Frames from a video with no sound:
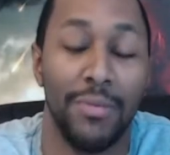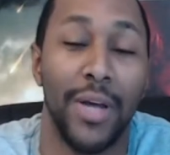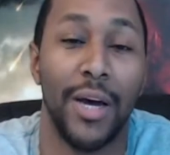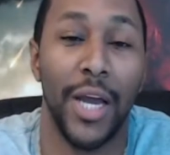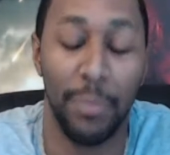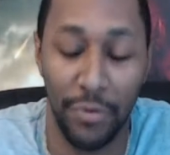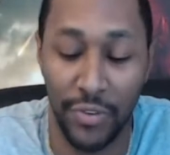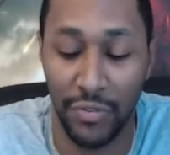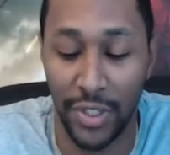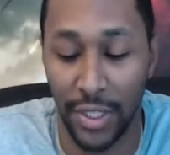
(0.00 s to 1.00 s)
out April
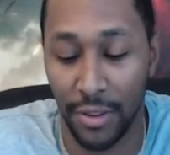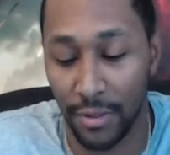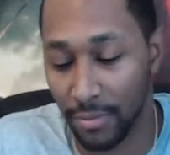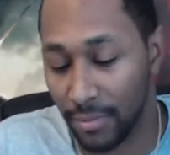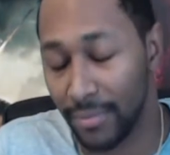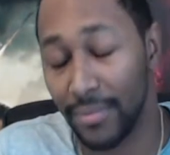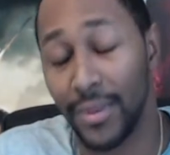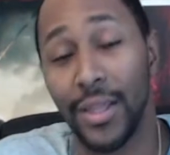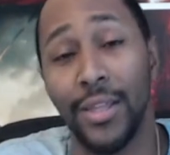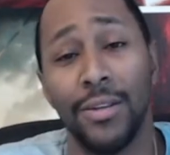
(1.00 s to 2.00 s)
15th.
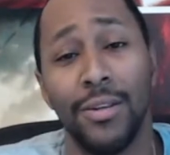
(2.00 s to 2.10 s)
This is